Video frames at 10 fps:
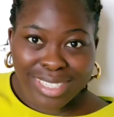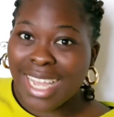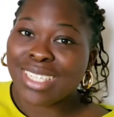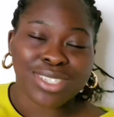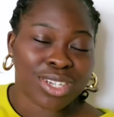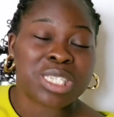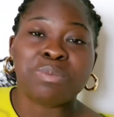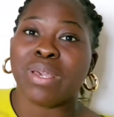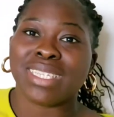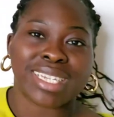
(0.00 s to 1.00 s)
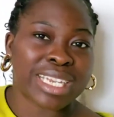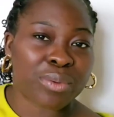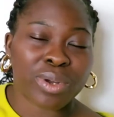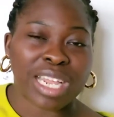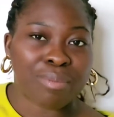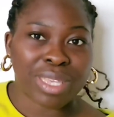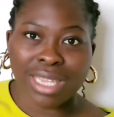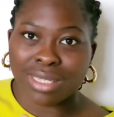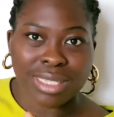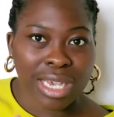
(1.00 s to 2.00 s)
That's just basically what I'm here
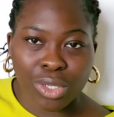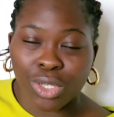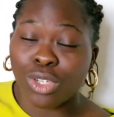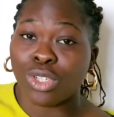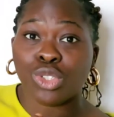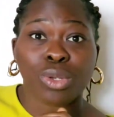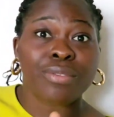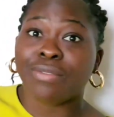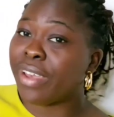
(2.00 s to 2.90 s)
to tell you. You're doing